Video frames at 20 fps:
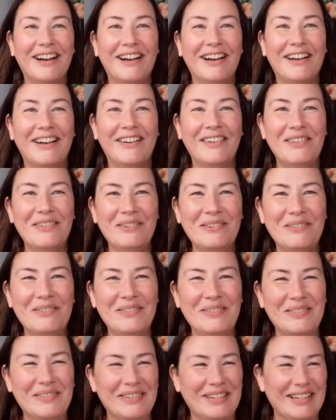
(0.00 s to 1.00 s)

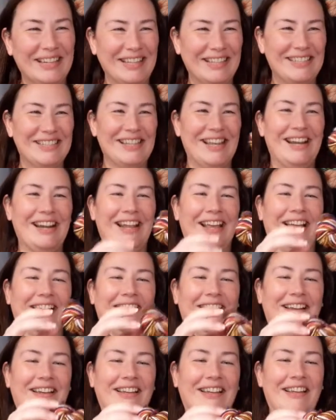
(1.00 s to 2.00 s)
Oh, exciting.
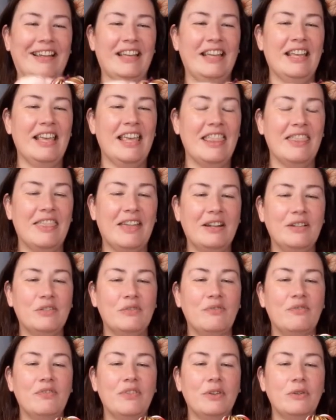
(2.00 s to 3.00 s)
That is
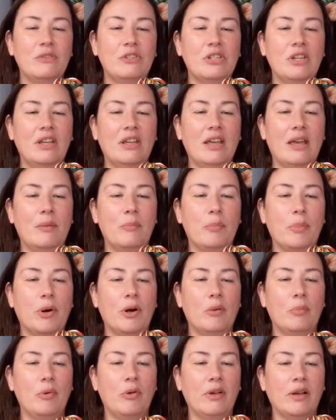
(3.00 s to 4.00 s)
fuchsia and
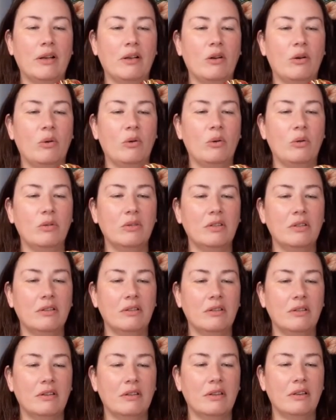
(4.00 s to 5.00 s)
purple and gold.
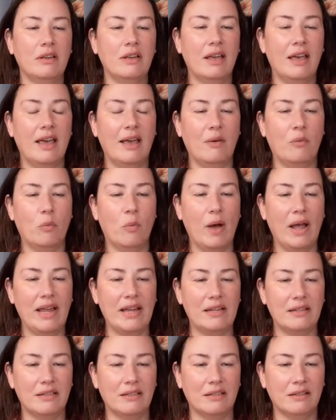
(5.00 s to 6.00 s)
and
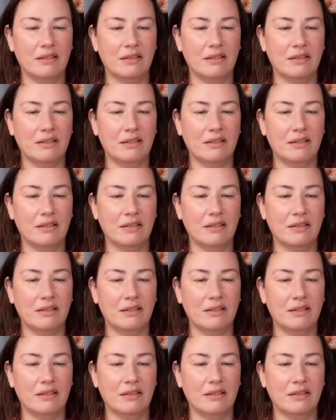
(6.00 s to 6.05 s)
white.